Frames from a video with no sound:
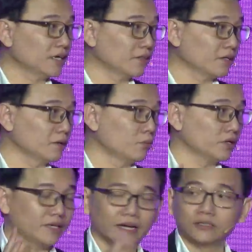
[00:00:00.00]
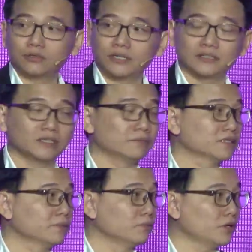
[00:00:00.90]
I think the work that Andrew and the team has
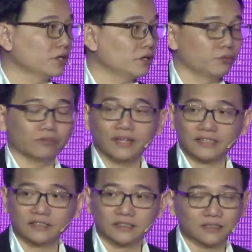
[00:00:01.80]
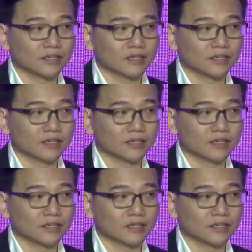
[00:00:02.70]
been working on with Nexus,